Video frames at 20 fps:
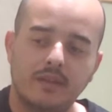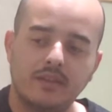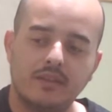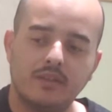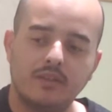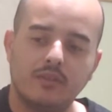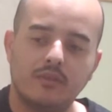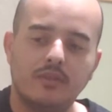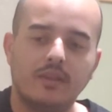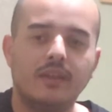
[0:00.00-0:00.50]
like
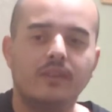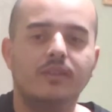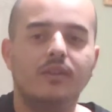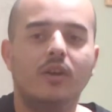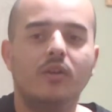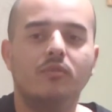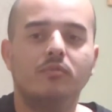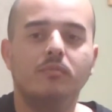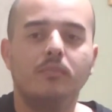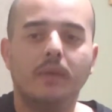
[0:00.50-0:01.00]
you know they
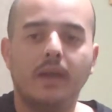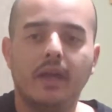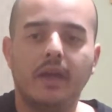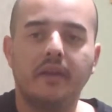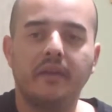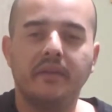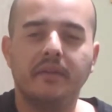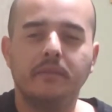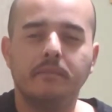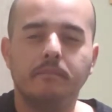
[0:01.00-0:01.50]
don't
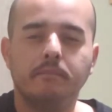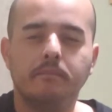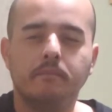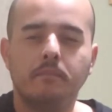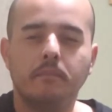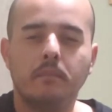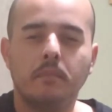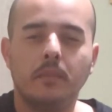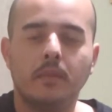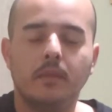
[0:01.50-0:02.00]
matter.
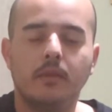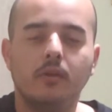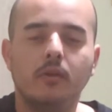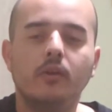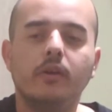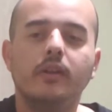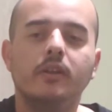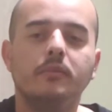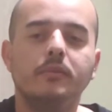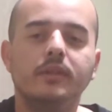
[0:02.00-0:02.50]
You
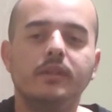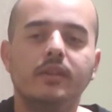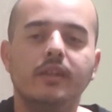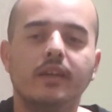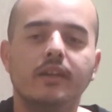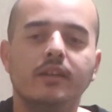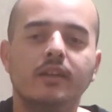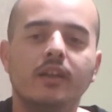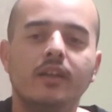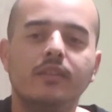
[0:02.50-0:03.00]
know what I mean?
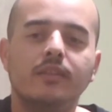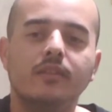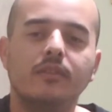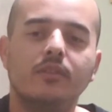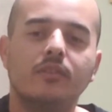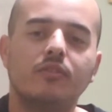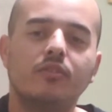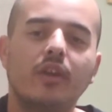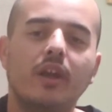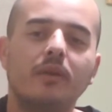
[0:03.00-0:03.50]
Like the
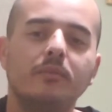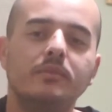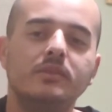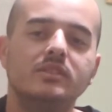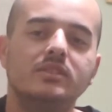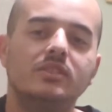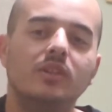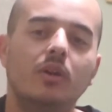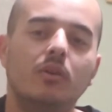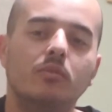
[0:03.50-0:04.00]

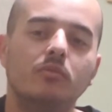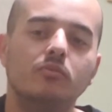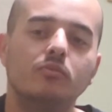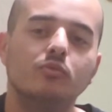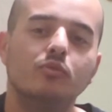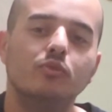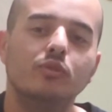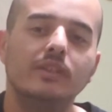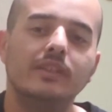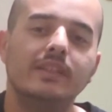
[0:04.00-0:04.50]
subscribers don't
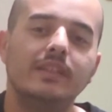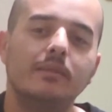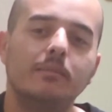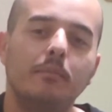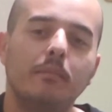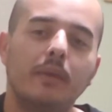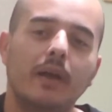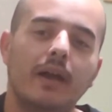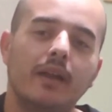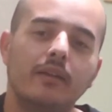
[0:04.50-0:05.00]
really
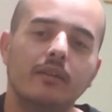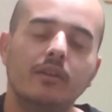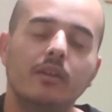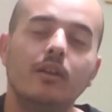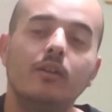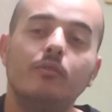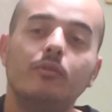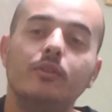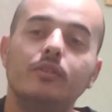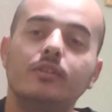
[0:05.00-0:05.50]
matter.
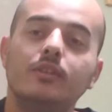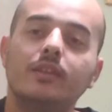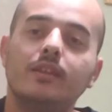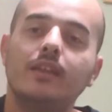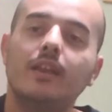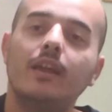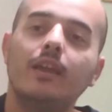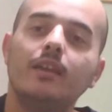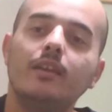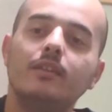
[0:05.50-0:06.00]
Which, in
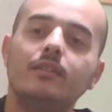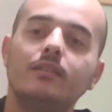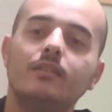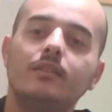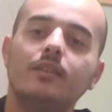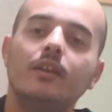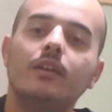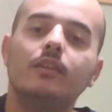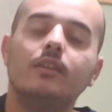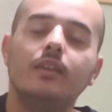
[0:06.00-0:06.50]

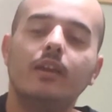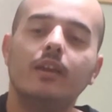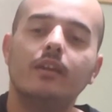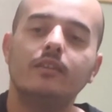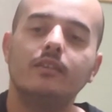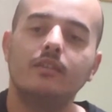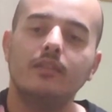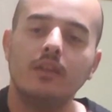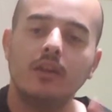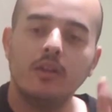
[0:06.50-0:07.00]
case,
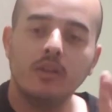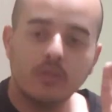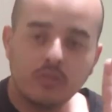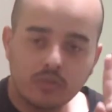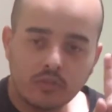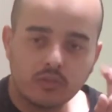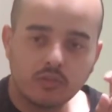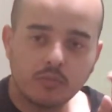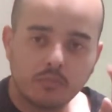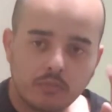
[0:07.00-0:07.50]
yes,
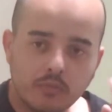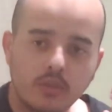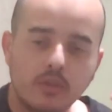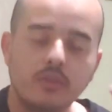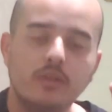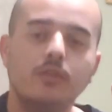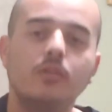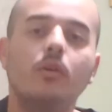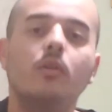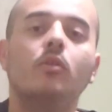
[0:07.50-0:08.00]

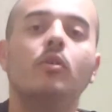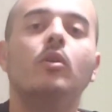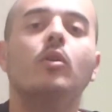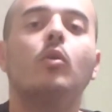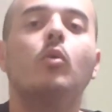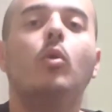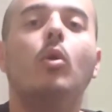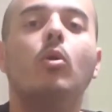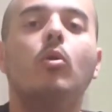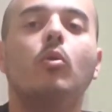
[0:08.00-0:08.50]
you know,
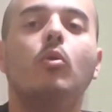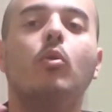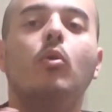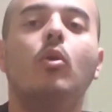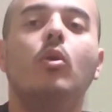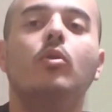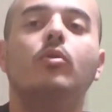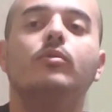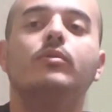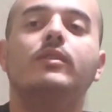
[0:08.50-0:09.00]
quote
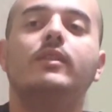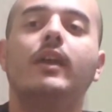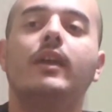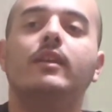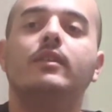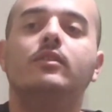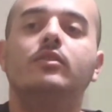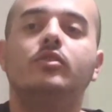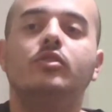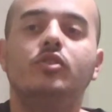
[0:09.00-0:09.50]
quote,
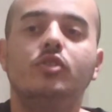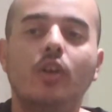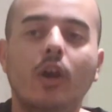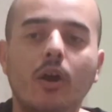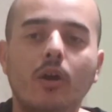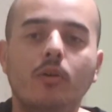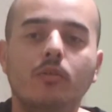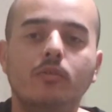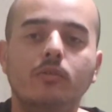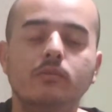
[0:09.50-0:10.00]
they
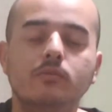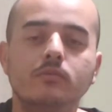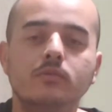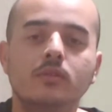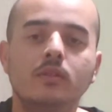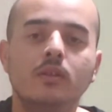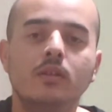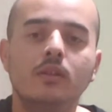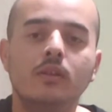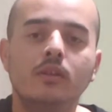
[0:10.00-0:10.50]
don't
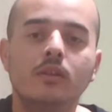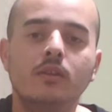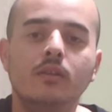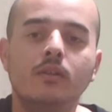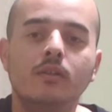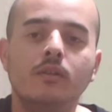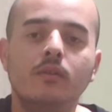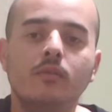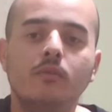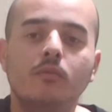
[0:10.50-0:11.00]

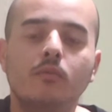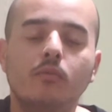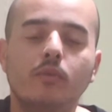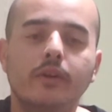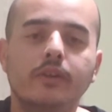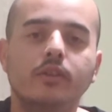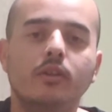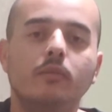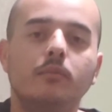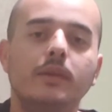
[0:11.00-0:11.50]

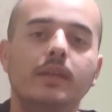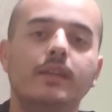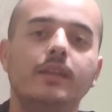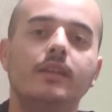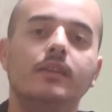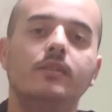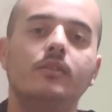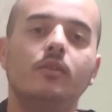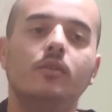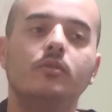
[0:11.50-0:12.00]
when you're
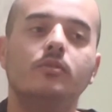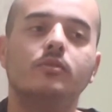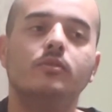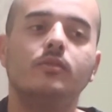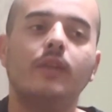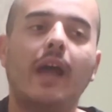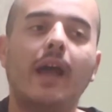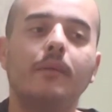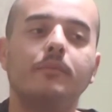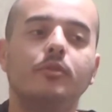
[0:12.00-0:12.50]
meeting
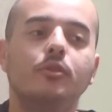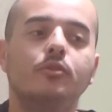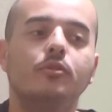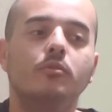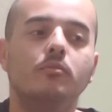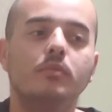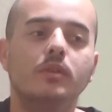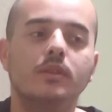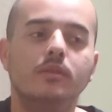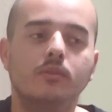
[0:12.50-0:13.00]
those after
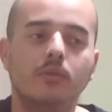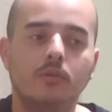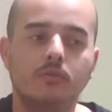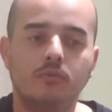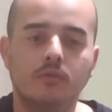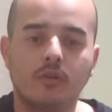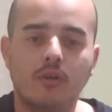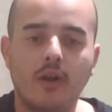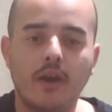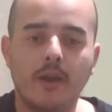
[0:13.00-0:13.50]
you meet those
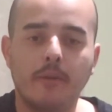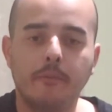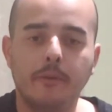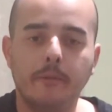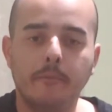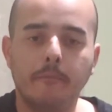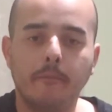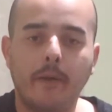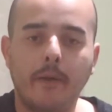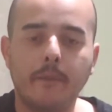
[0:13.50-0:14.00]

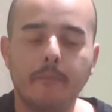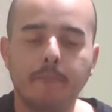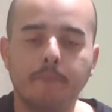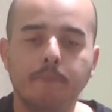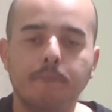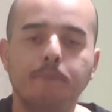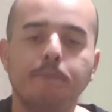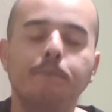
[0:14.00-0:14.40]
requirements, right?